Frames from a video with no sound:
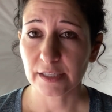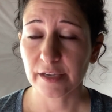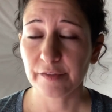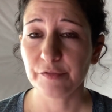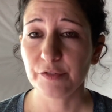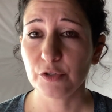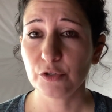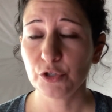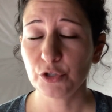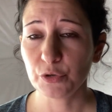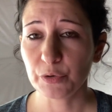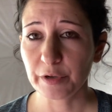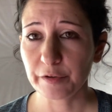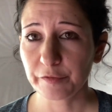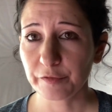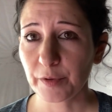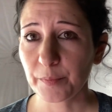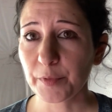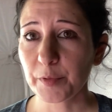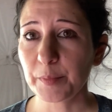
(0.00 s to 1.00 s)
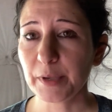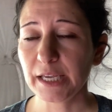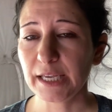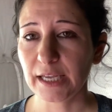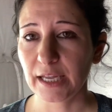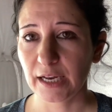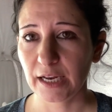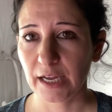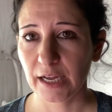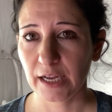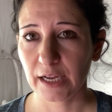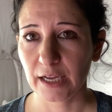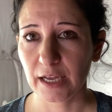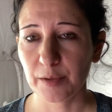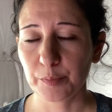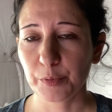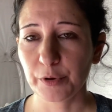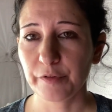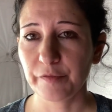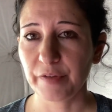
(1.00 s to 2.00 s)
If you do it from the beginning,
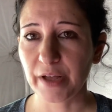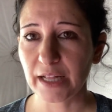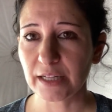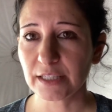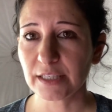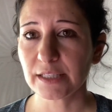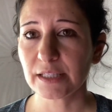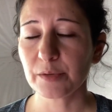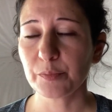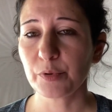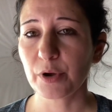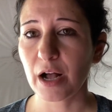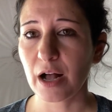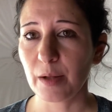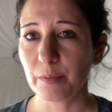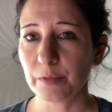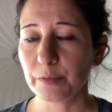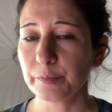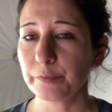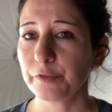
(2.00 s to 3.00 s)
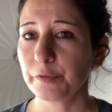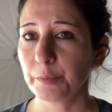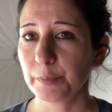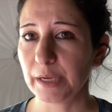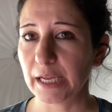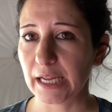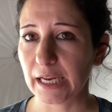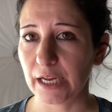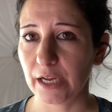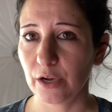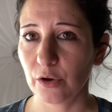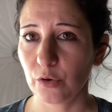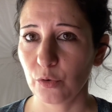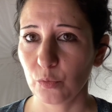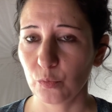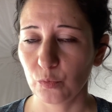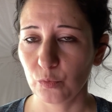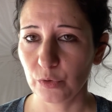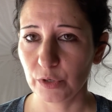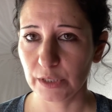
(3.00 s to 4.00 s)
it prevents the problem from getting
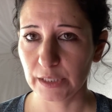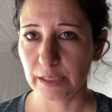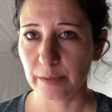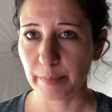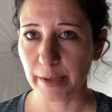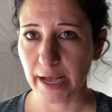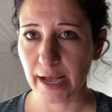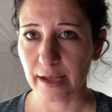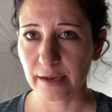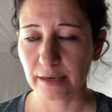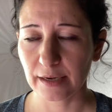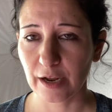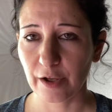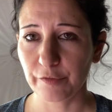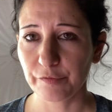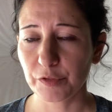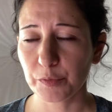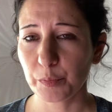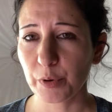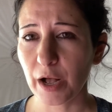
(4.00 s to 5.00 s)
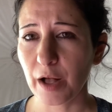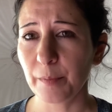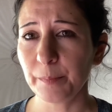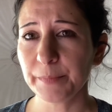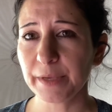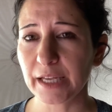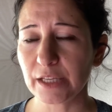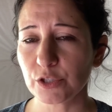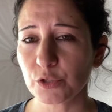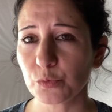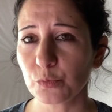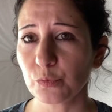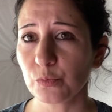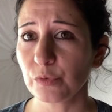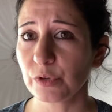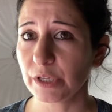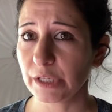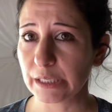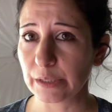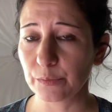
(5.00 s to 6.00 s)
really bad. Now, if the problem gets
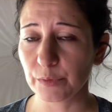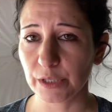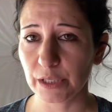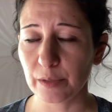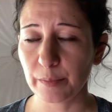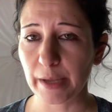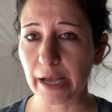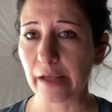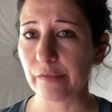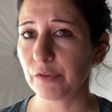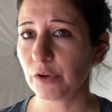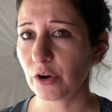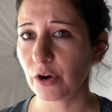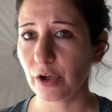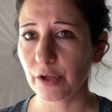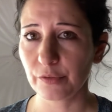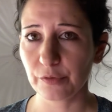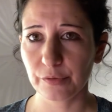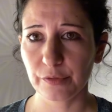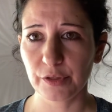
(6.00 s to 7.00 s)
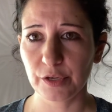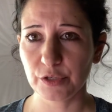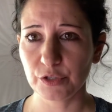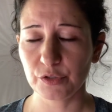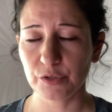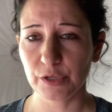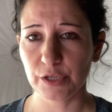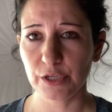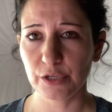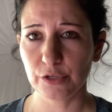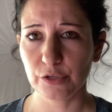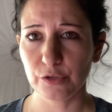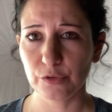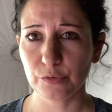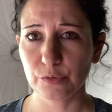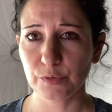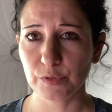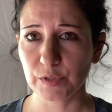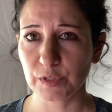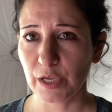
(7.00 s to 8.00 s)
really, really bad, there are other things you can
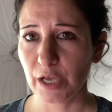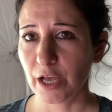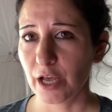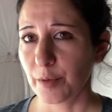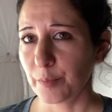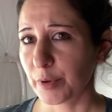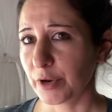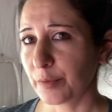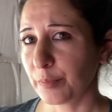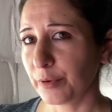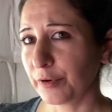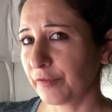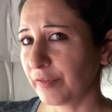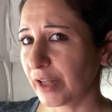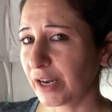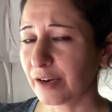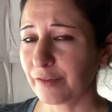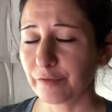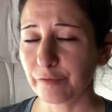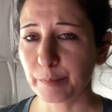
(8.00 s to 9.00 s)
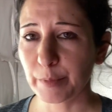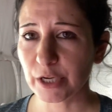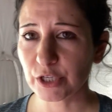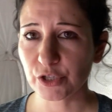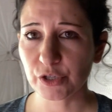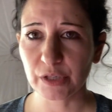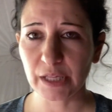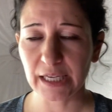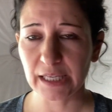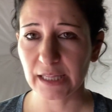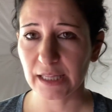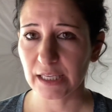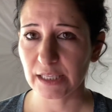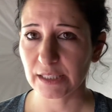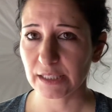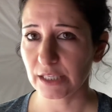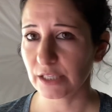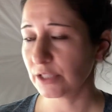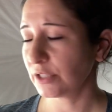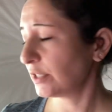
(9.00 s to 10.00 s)
use, but a preventive measure like
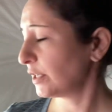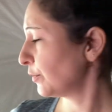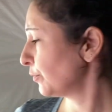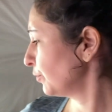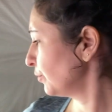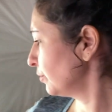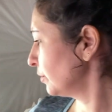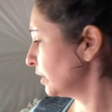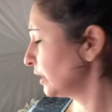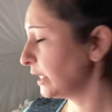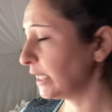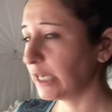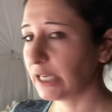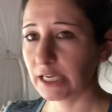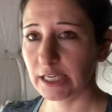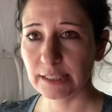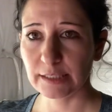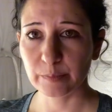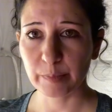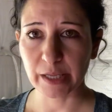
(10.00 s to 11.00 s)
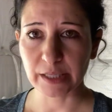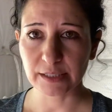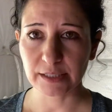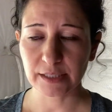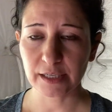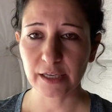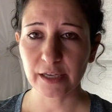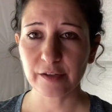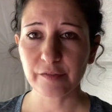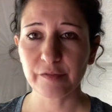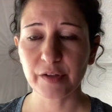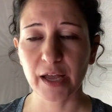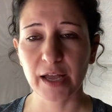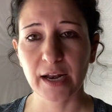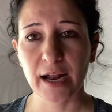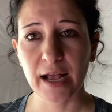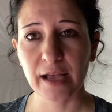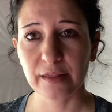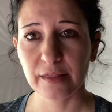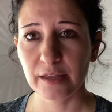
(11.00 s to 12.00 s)
this is really inexpensive
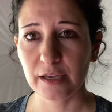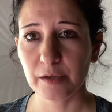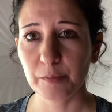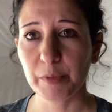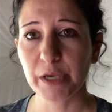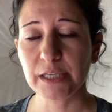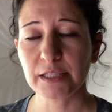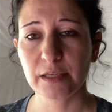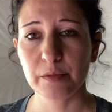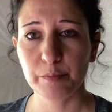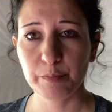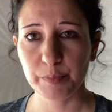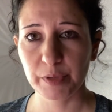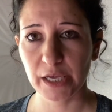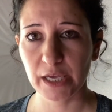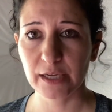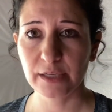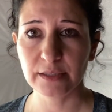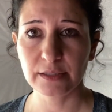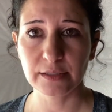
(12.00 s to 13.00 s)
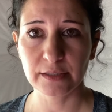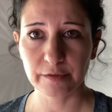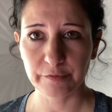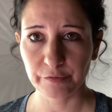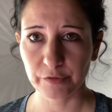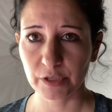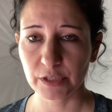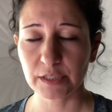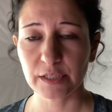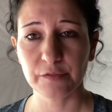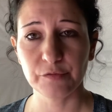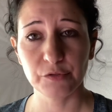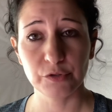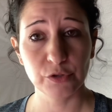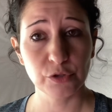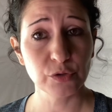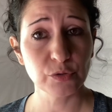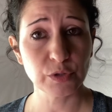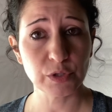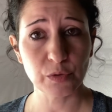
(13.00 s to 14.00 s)
and I think makes a big difference if you
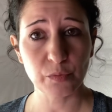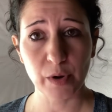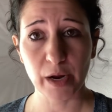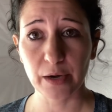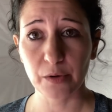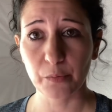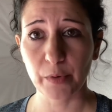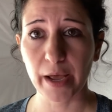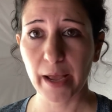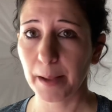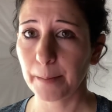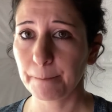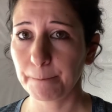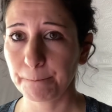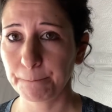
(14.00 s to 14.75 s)
use it right away.